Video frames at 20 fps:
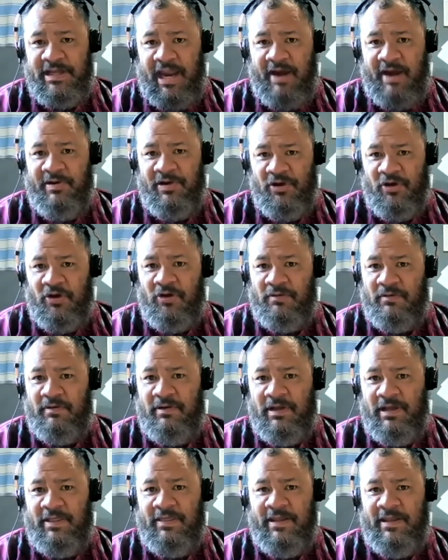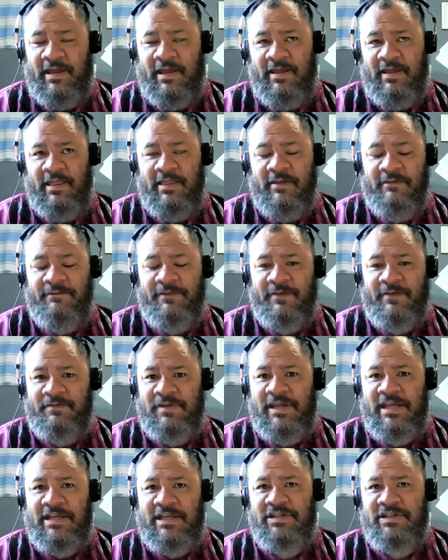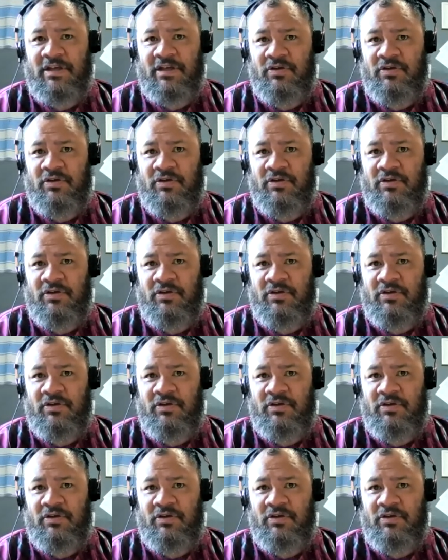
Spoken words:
carry on in the fifth year.